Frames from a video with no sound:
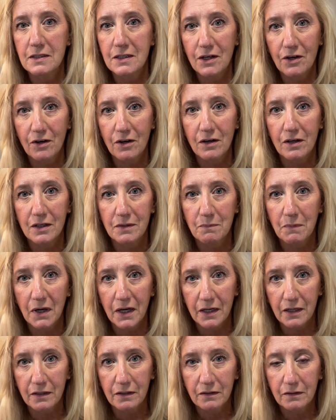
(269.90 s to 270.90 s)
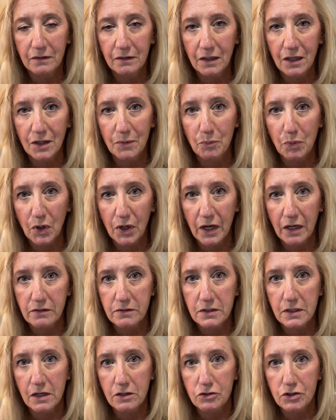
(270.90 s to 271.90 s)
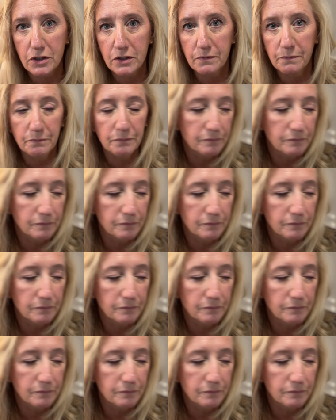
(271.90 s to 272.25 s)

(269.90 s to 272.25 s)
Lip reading: here on my pronunciation.